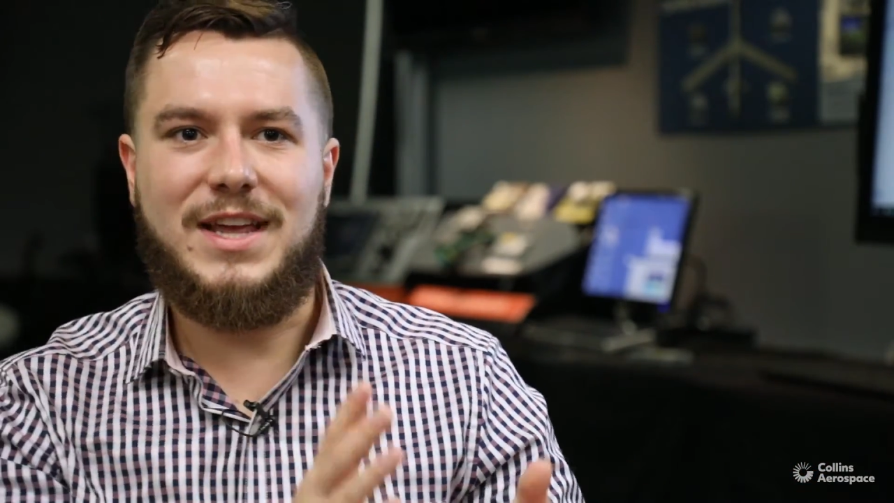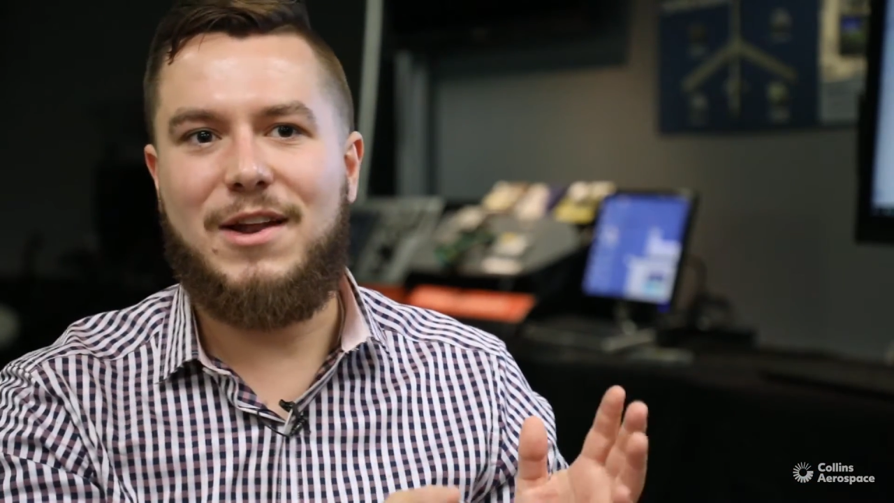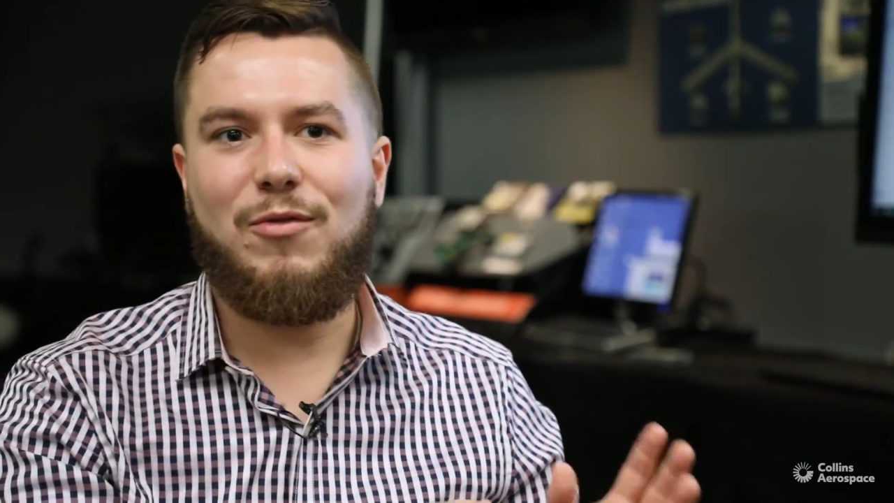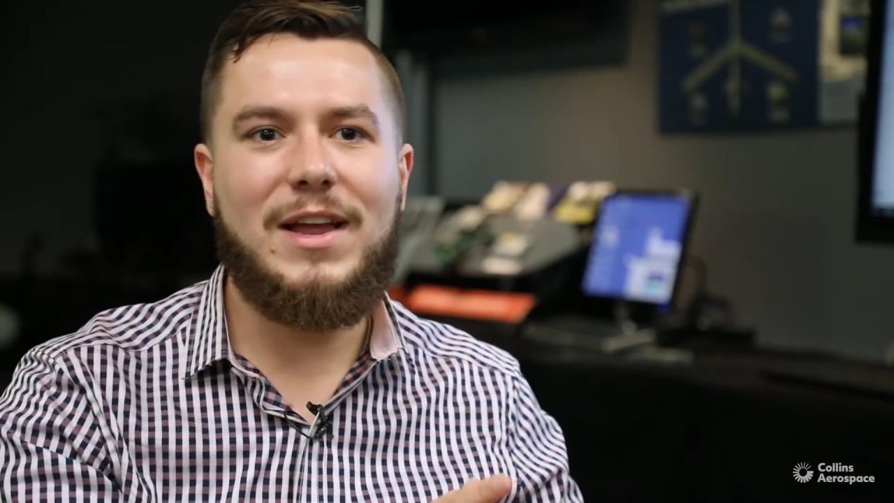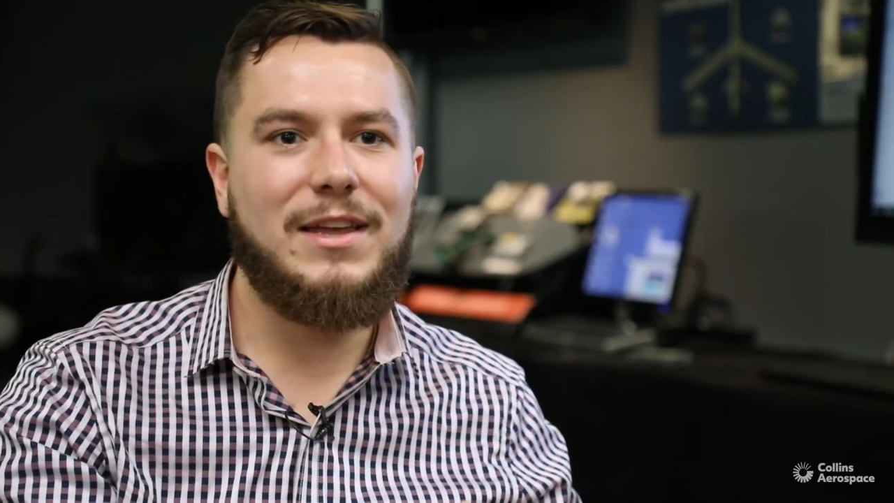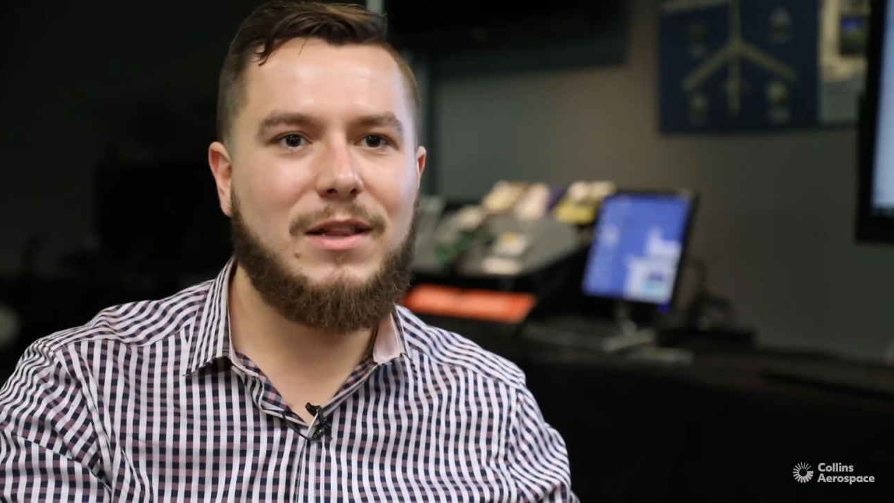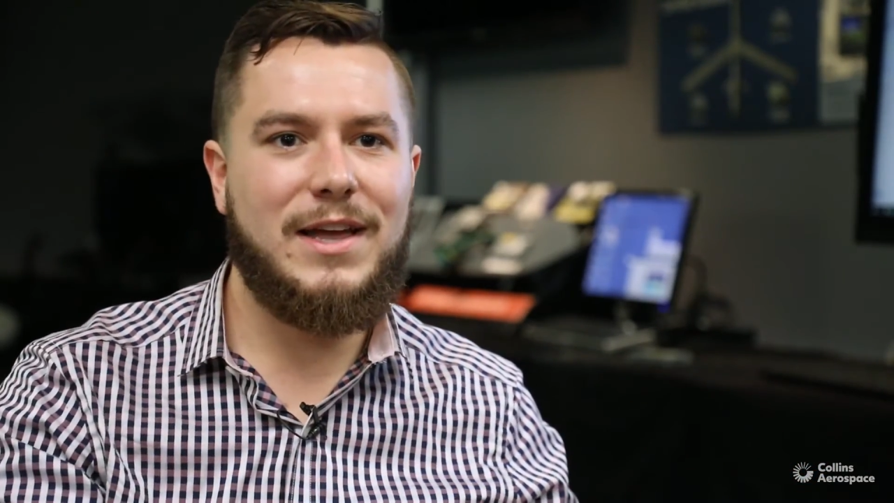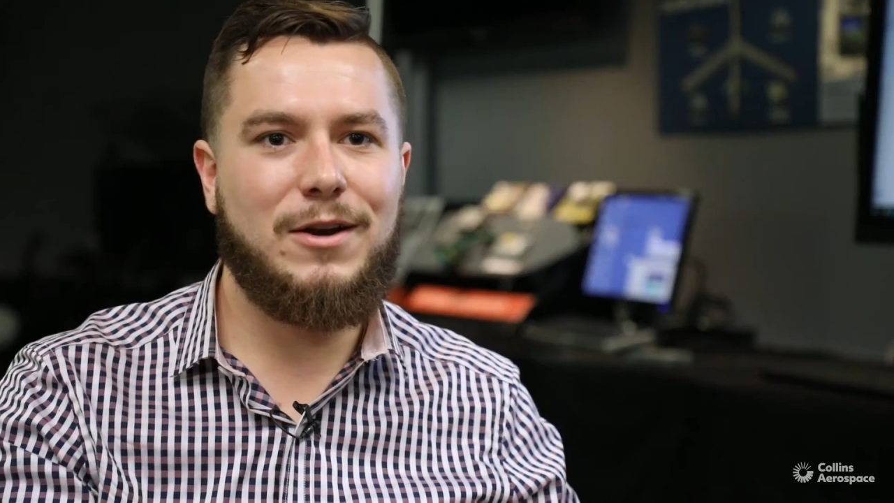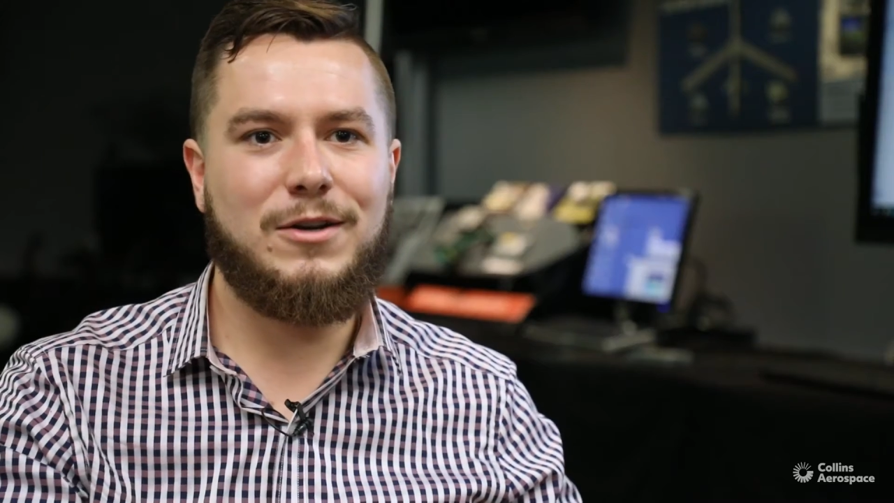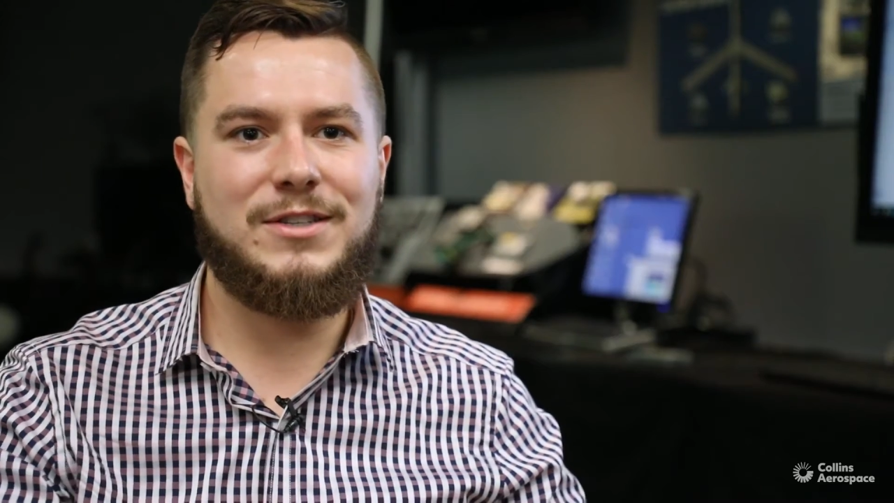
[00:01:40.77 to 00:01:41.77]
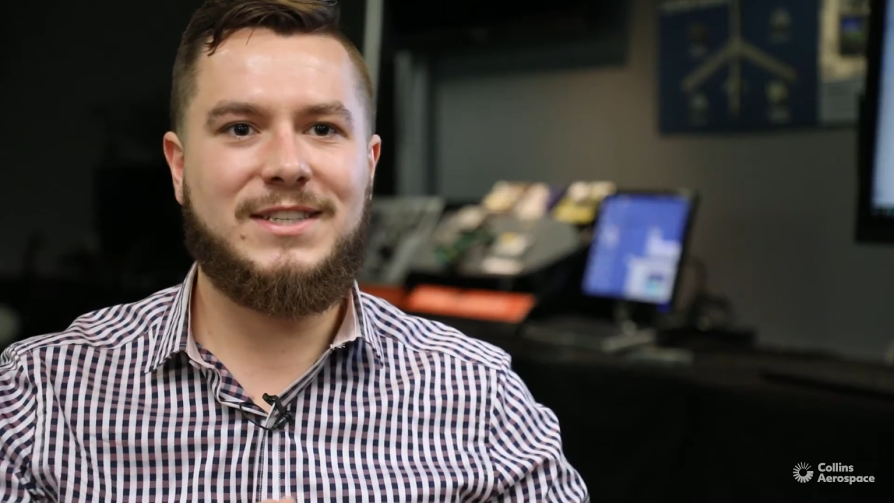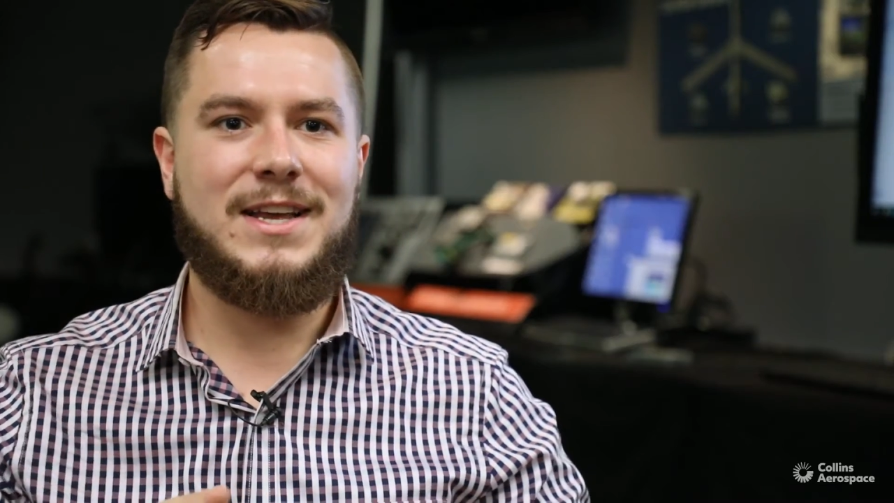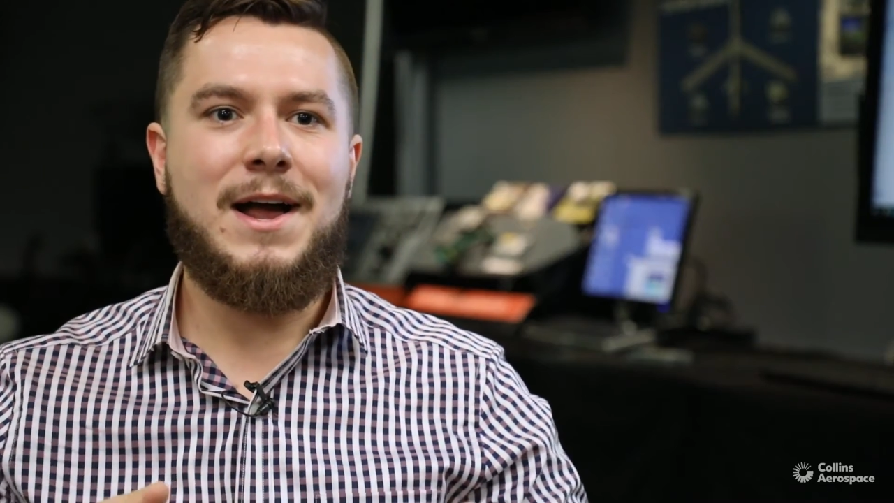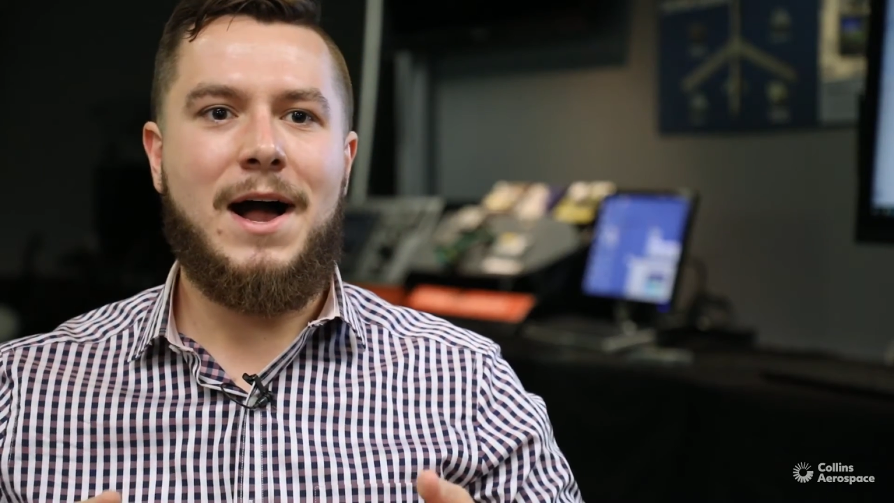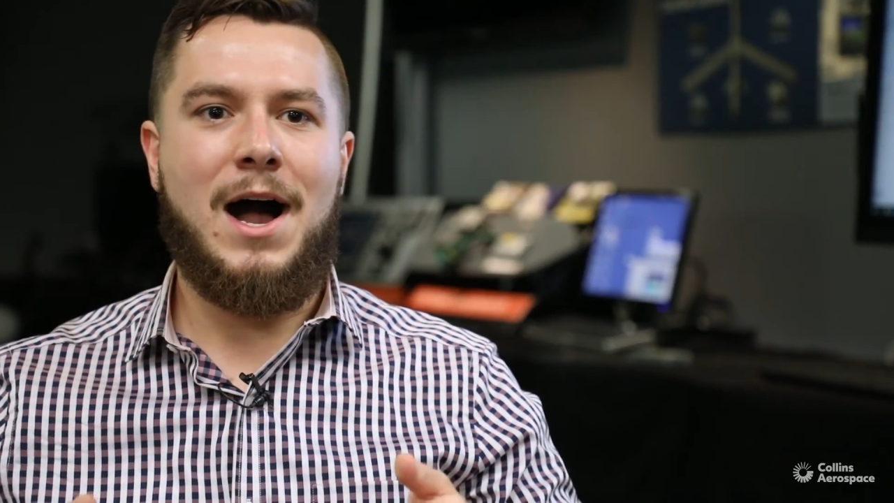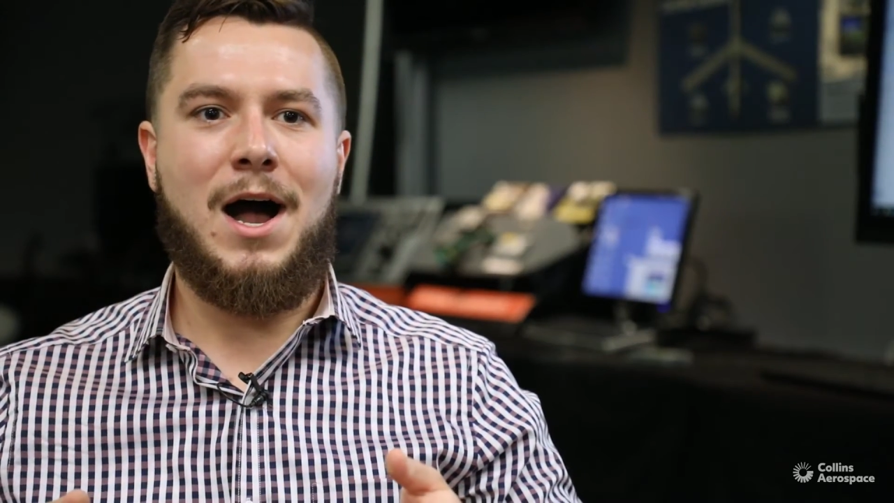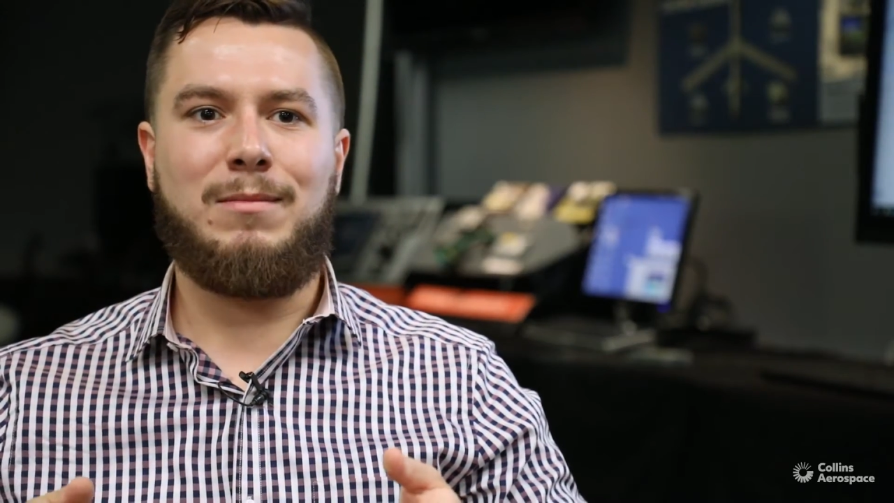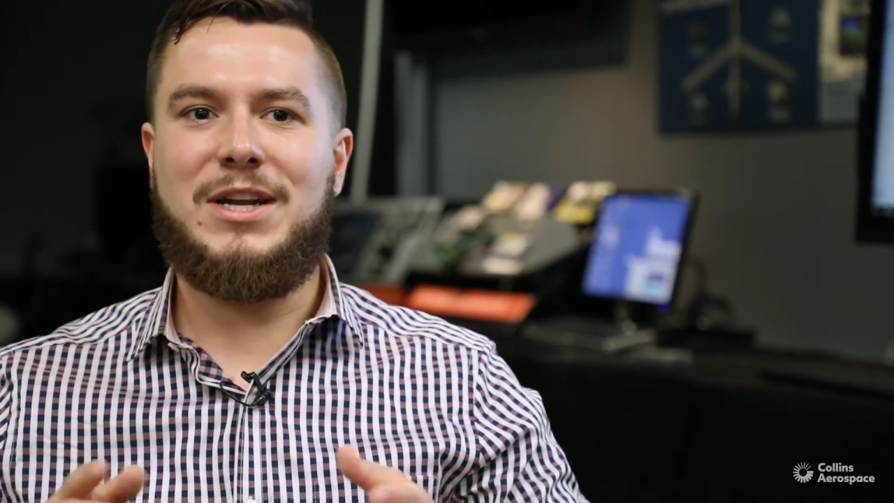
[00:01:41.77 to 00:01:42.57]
and regulators um,